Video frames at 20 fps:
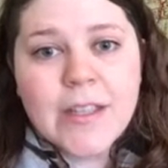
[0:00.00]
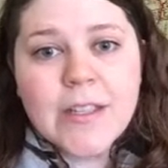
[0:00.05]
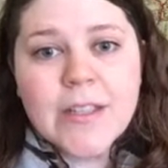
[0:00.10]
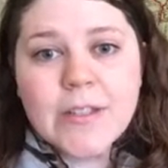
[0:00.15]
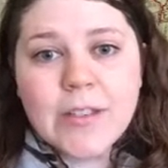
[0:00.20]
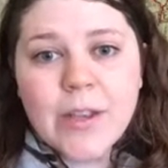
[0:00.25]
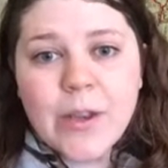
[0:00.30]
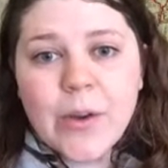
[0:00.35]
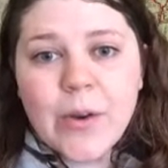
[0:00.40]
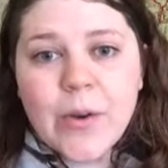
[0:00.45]

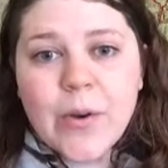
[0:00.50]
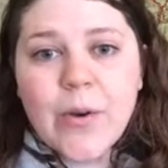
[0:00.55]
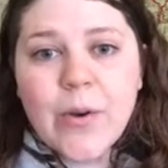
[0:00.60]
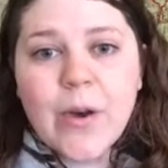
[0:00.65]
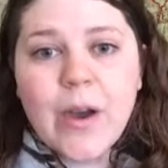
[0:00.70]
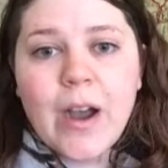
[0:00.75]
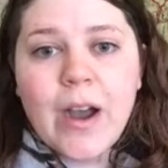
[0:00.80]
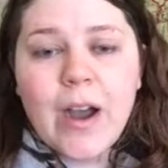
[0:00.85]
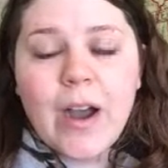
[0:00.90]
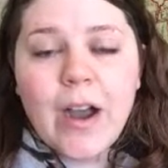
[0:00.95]

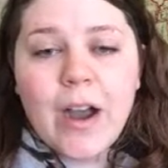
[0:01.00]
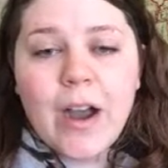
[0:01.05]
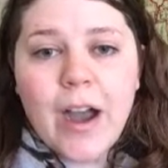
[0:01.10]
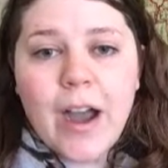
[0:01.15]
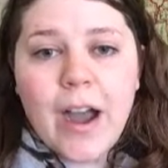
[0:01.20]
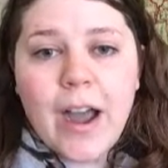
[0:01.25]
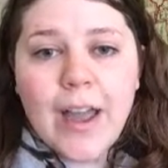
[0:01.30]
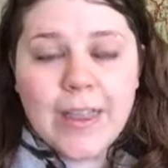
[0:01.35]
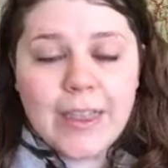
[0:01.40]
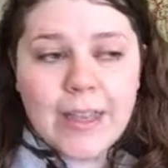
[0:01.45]
So
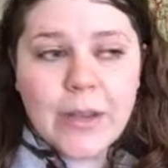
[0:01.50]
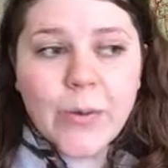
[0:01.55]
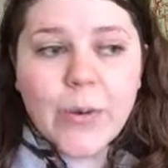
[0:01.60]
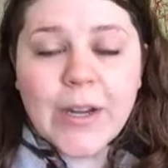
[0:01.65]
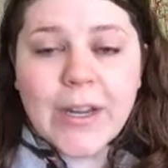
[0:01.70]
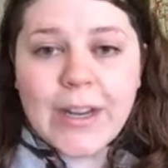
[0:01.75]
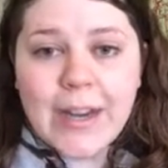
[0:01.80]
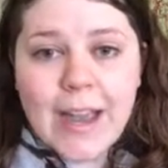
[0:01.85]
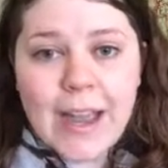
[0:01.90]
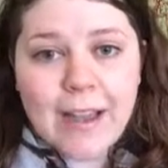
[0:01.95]
I think we're
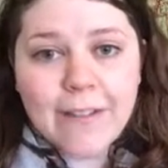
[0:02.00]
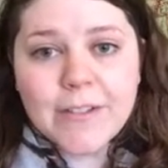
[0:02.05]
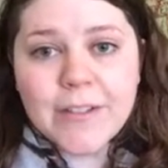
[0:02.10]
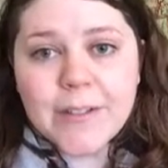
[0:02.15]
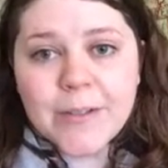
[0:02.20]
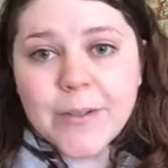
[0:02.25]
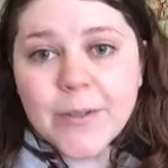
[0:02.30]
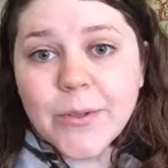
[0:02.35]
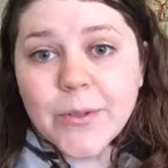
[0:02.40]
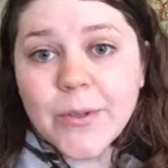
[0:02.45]
going to have
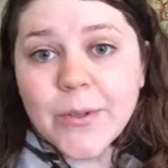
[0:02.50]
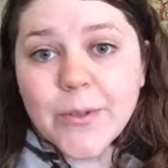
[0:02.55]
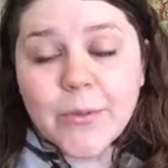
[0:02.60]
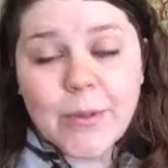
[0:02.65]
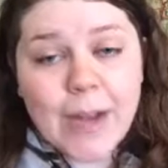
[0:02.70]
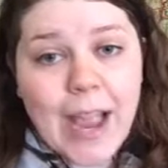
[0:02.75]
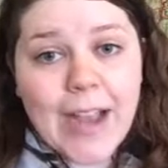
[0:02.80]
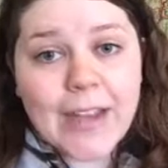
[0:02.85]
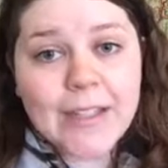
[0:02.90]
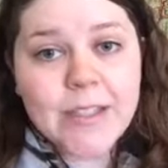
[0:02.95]
to
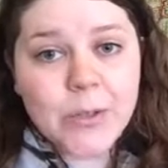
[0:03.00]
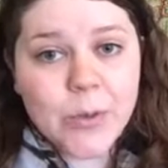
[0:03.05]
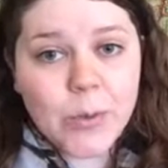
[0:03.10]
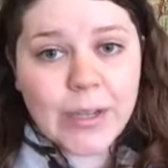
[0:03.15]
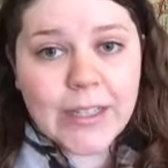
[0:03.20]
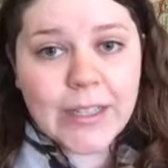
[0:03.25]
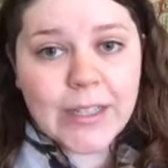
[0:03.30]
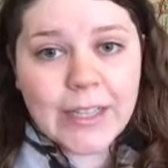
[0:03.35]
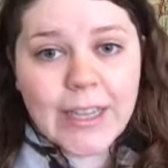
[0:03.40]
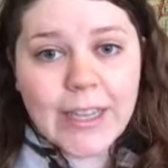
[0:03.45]
react
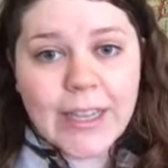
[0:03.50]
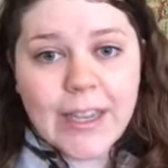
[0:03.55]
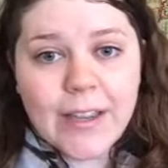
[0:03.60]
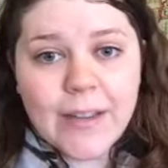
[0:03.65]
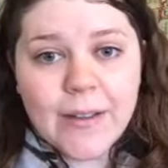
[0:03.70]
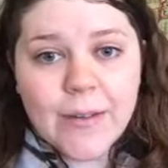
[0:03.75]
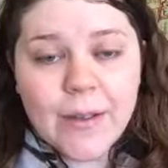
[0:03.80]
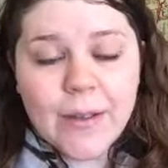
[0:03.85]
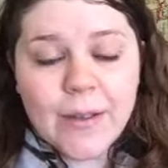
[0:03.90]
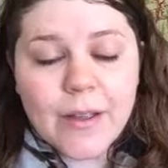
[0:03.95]

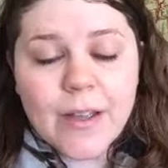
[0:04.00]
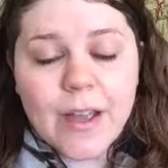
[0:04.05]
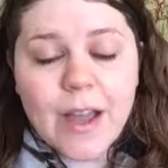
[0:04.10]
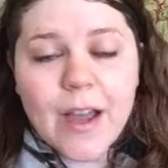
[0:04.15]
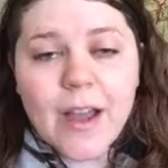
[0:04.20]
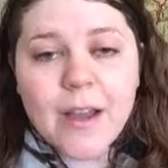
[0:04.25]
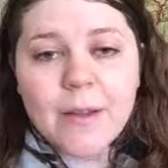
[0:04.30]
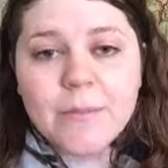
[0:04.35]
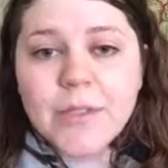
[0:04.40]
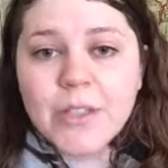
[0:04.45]
quickly
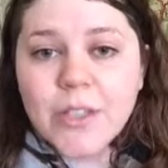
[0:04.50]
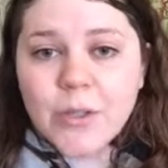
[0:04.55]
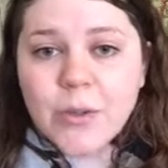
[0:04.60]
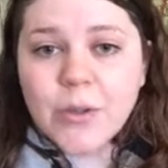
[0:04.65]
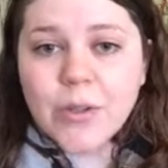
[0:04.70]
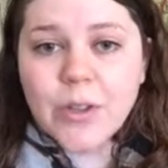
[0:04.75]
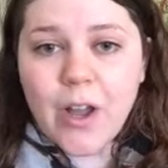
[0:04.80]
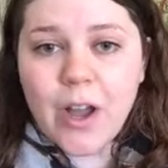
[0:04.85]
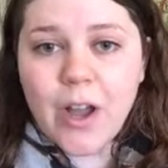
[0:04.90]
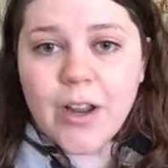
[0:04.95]
to
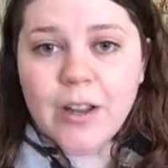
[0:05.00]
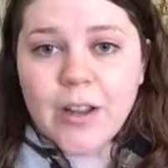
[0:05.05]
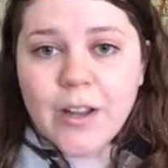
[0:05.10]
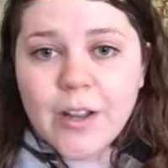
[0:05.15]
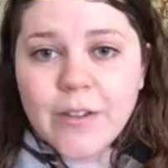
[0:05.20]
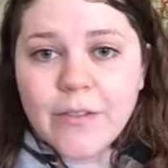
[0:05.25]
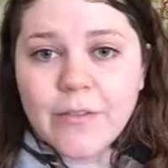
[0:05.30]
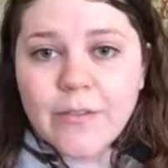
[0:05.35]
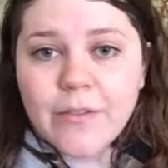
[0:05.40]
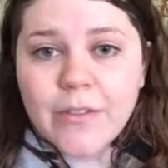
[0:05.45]
a lot
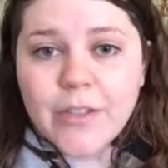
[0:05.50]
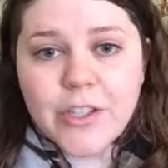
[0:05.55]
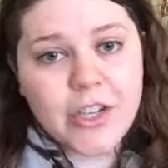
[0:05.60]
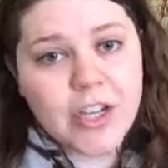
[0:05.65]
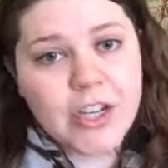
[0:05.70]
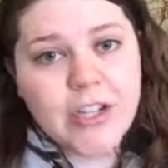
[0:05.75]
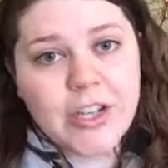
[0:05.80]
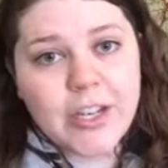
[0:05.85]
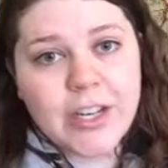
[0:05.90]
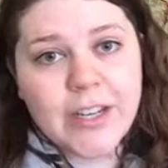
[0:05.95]
of the
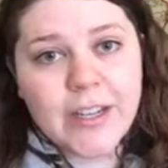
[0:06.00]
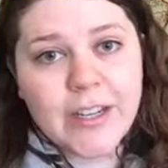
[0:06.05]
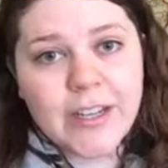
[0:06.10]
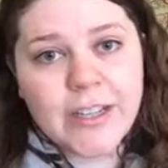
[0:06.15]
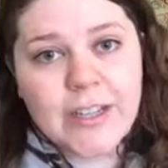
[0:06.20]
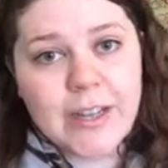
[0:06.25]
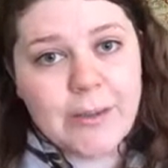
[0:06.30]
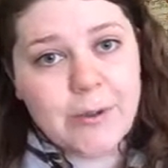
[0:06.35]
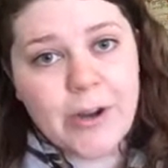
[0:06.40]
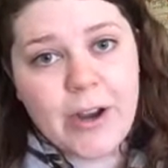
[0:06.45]
changing
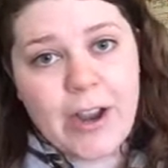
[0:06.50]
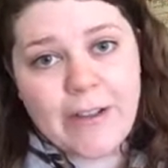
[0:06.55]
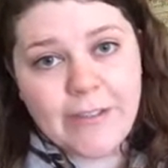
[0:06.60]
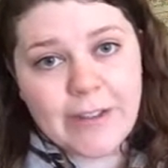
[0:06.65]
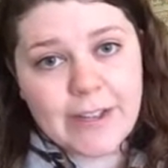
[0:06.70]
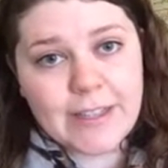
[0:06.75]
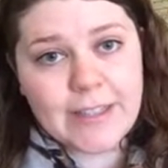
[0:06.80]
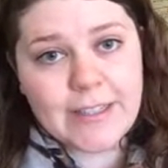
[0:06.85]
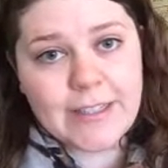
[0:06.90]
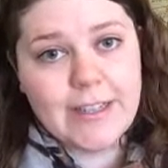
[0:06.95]

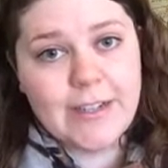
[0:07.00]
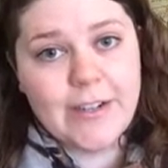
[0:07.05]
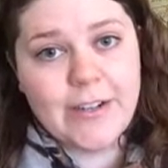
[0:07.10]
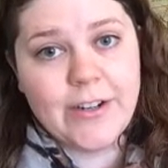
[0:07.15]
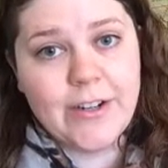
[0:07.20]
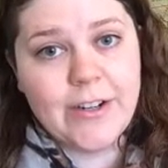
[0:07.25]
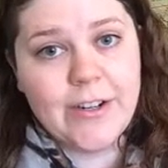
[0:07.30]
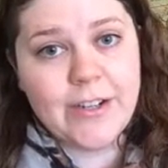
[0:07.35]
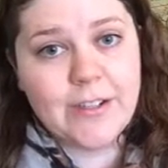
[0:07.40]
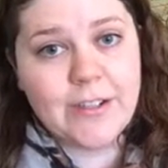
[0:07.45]
demographics in
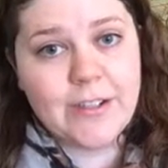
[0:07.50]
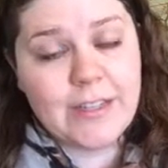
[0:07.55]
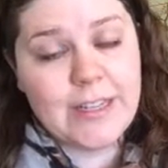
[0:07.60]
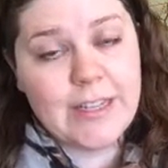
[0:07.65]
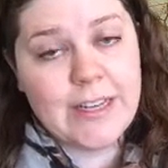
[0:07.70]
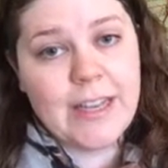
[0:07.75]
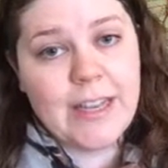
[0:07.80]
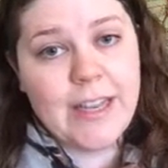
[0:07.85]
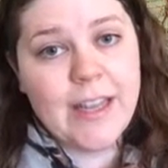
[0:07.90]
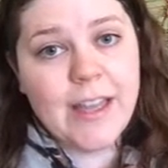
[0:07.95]
our
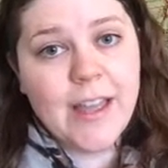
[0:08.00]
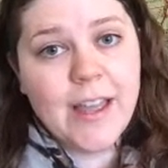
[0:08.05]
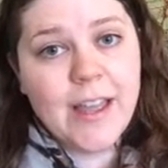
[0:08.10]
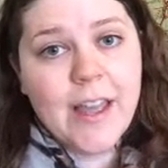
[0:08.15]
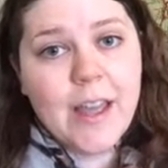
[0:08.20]
city.